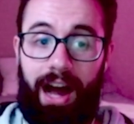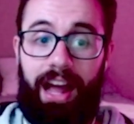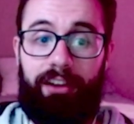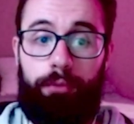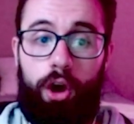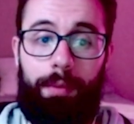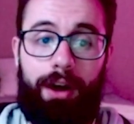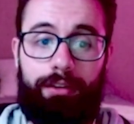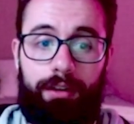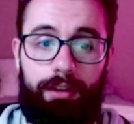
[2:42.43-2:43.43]
I have
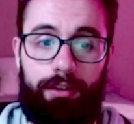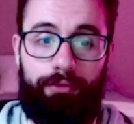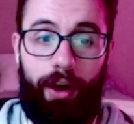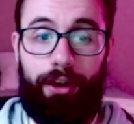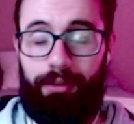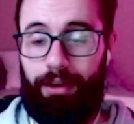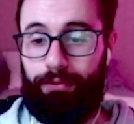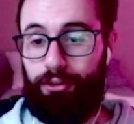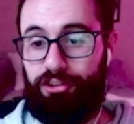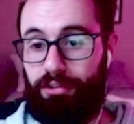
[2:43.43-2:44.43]
Pokemon Fire Red
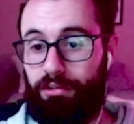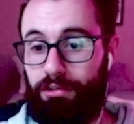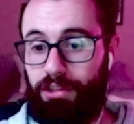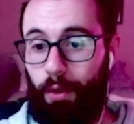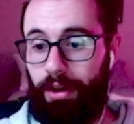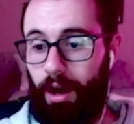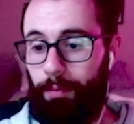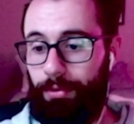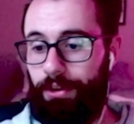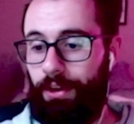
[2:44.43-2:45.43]
version loaded
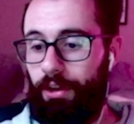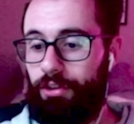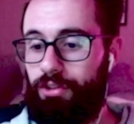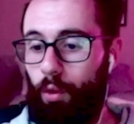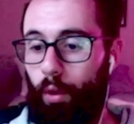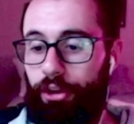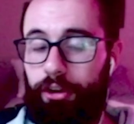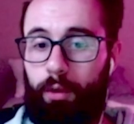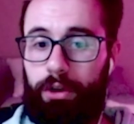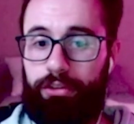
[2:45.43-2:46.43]
up. So what you're
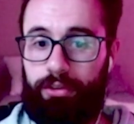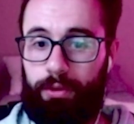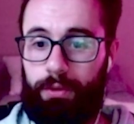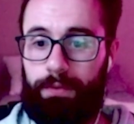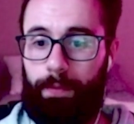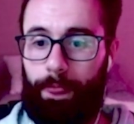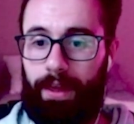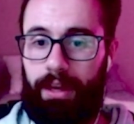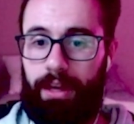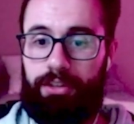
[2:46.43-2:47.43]
going to want to do
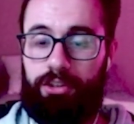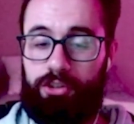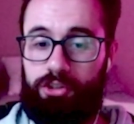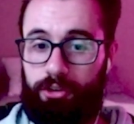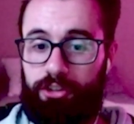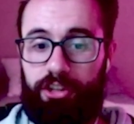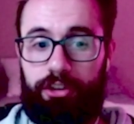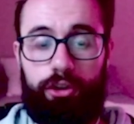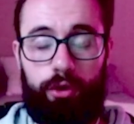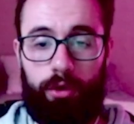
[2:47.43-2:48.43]
is search
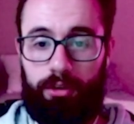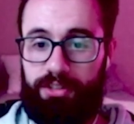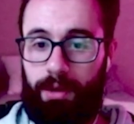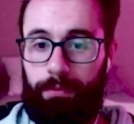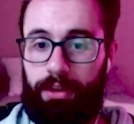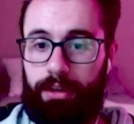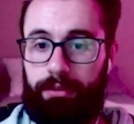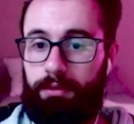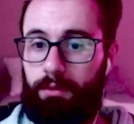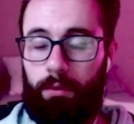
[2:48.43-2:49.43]
into Google or
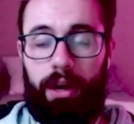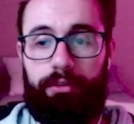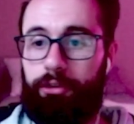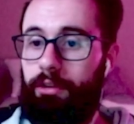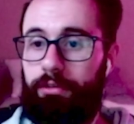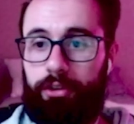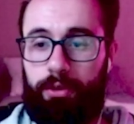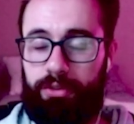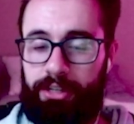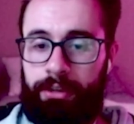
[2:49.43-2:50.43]
something, whatever you're
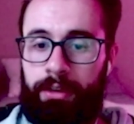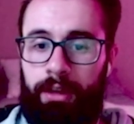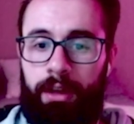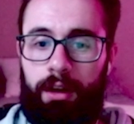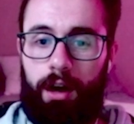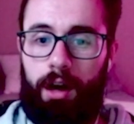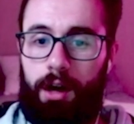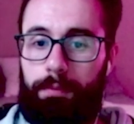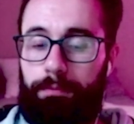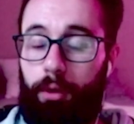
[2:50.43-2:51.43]
using,
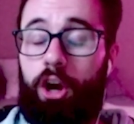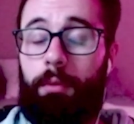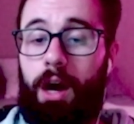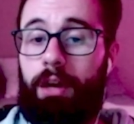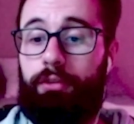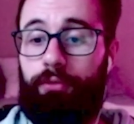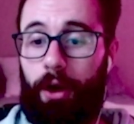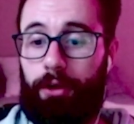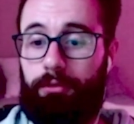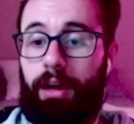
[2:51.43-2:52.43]
Pokemon
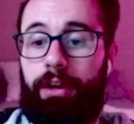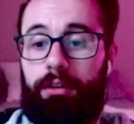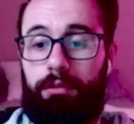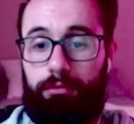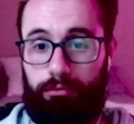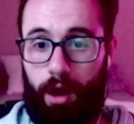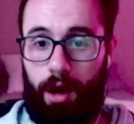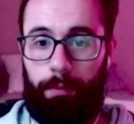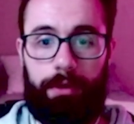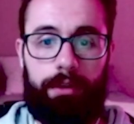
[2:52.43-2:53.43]
Fire Red ROM.